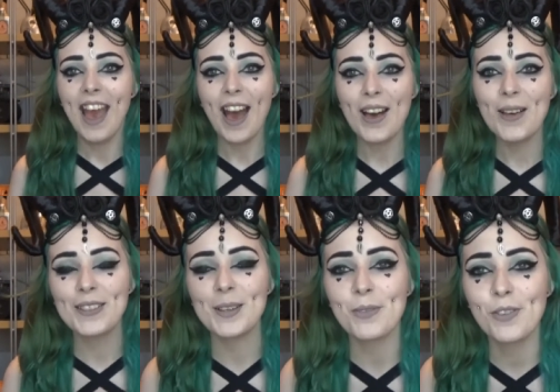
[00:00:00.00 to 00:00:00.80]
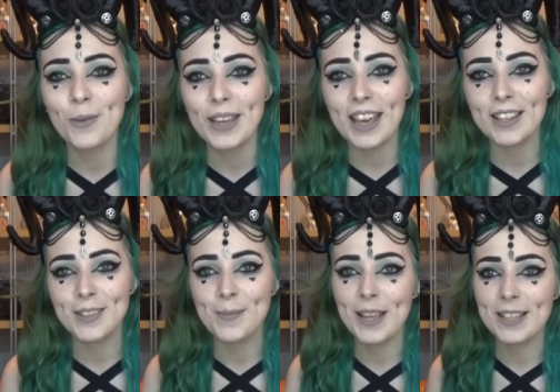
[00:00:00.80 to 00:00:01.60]
Uh, so before we get
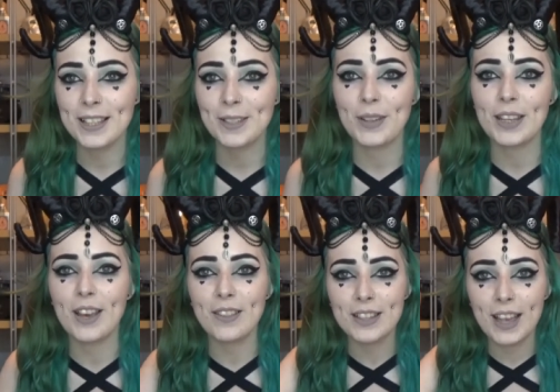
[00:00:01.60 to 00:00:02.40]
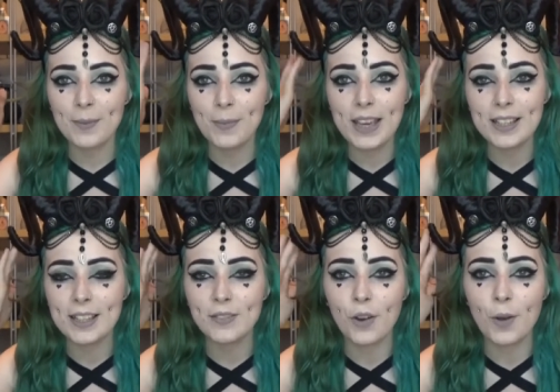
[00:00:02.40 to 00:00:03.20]
super into this video, this headpiece
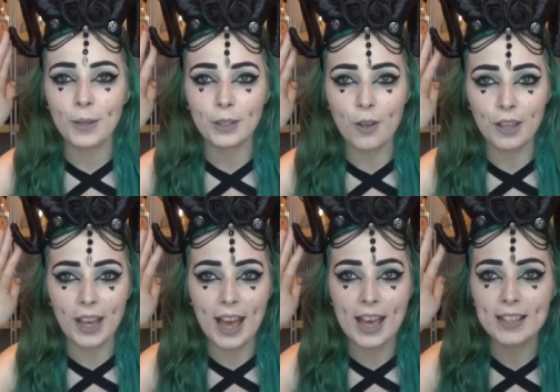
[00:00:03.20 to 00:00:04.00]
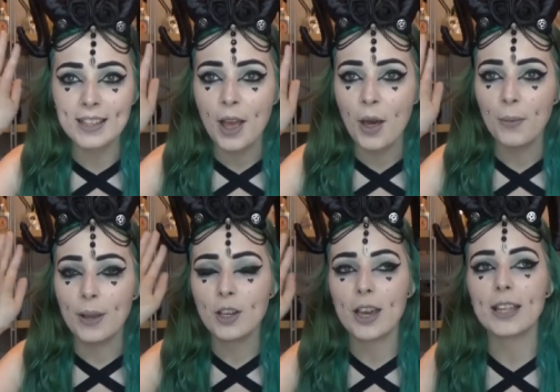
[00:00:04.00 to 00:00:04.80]
is from Gothic Hats,
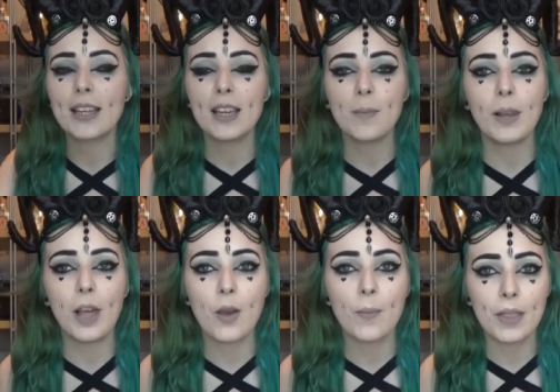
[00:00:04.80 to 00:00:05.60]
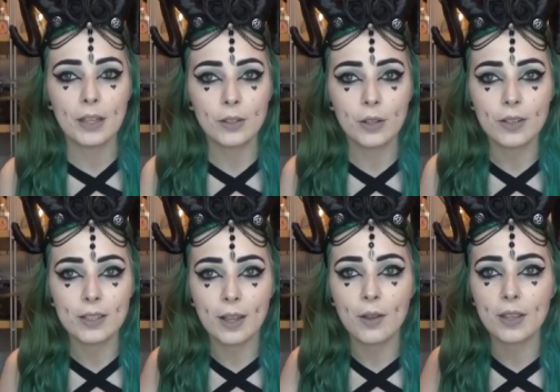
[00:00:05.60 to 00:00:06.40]
which I can link below, but they don't
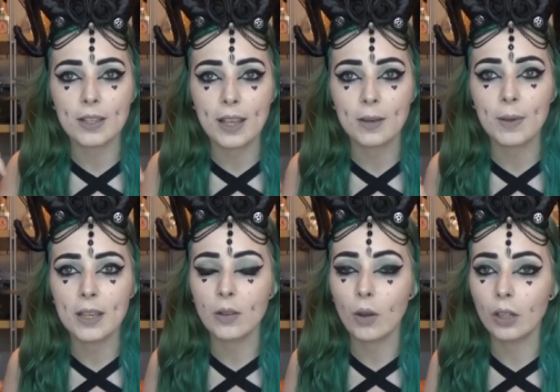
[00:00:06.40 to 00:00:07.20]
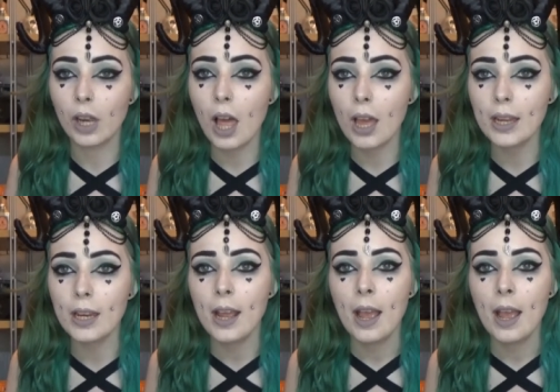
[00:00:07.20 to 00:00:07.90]
sell this headpiece online.